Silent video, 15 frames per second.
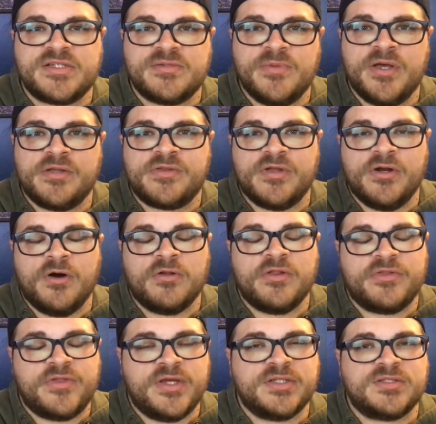Smith and all the
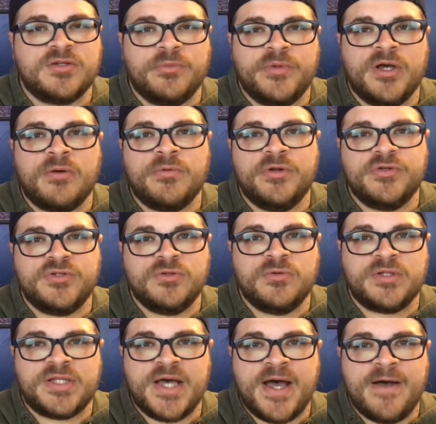things they'll be able to do
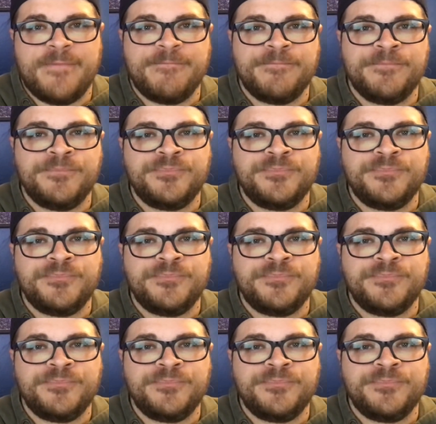with that.